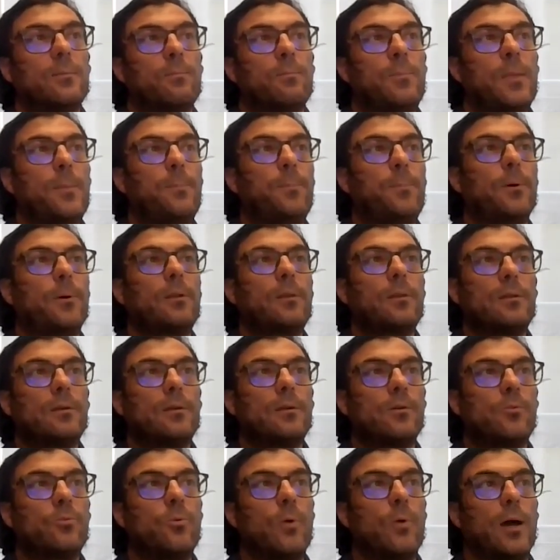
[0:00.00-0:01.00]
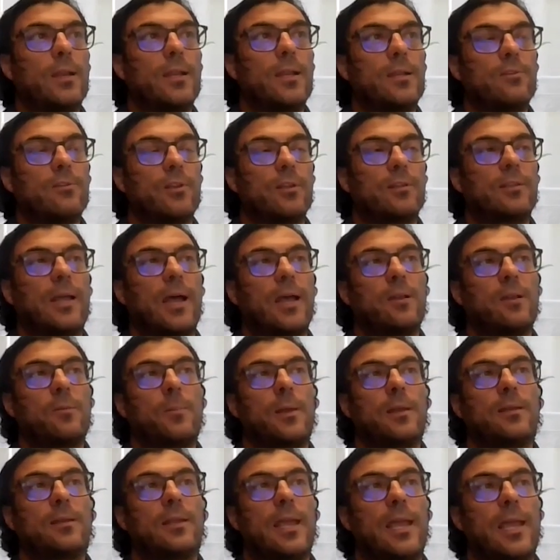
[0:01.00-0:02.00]
people who are in
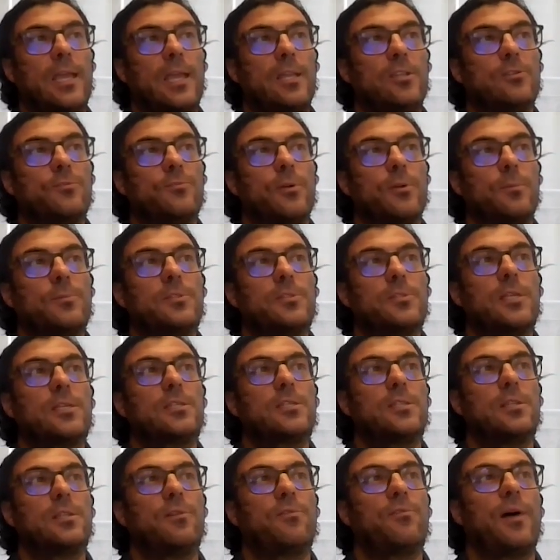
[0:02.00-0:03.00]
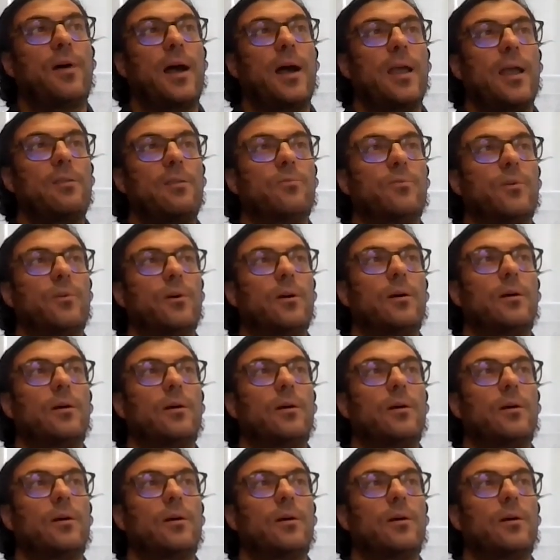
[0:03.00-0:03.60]
retirement age from 65